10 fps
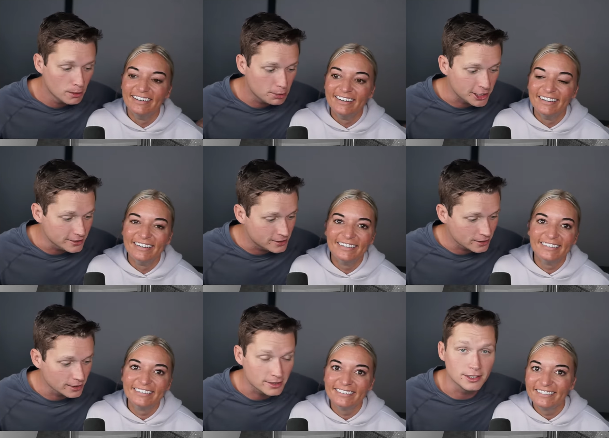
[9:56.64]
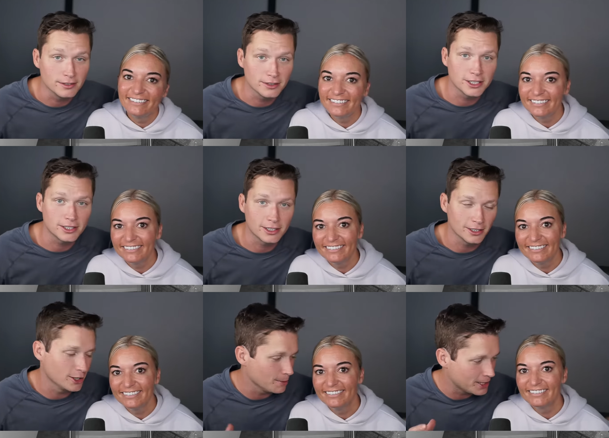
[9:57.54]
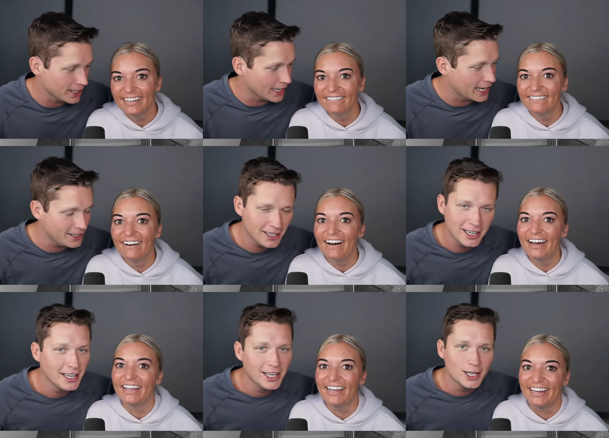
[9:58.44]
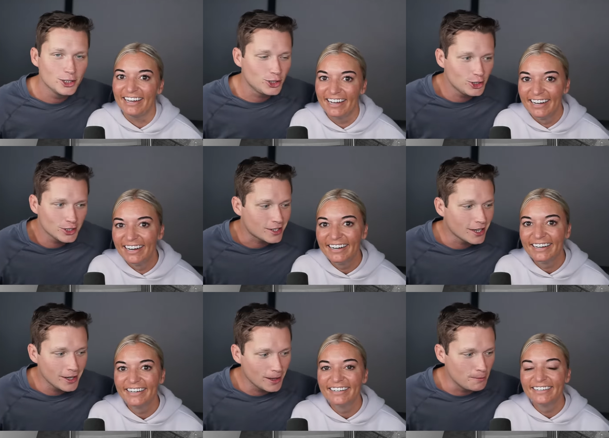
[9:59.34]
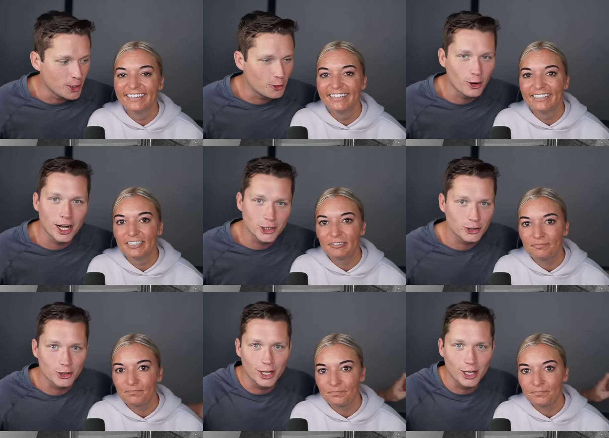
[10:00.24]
Speaker 1: please listen listen to her. No, I'm so kidding. So naughty. I, she just I mean the garages are